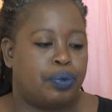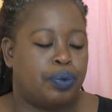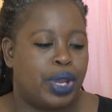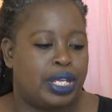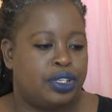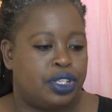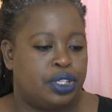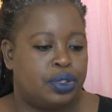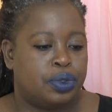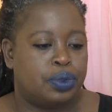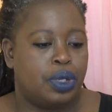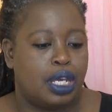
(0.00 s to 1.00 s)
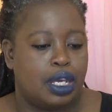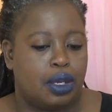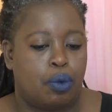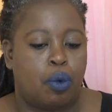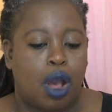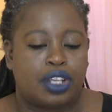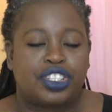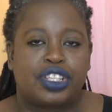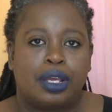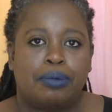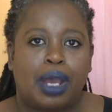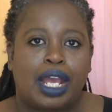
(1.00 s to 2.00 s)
when you wash them.